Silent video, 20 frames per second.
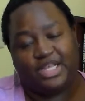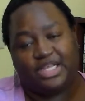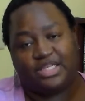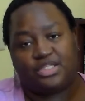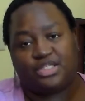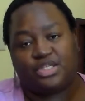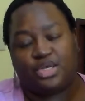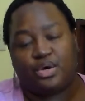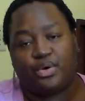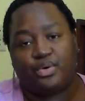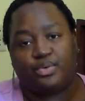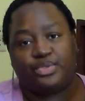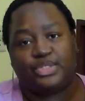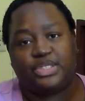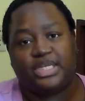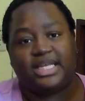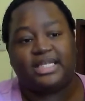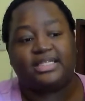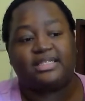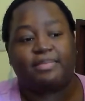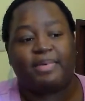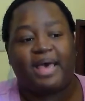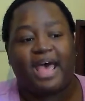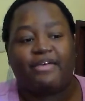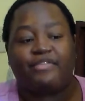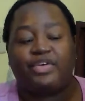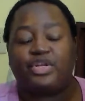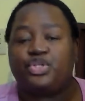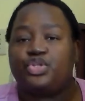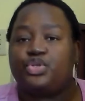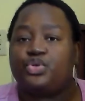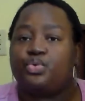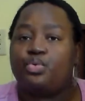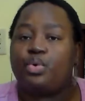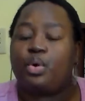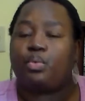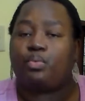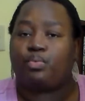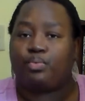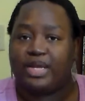So she ends up having to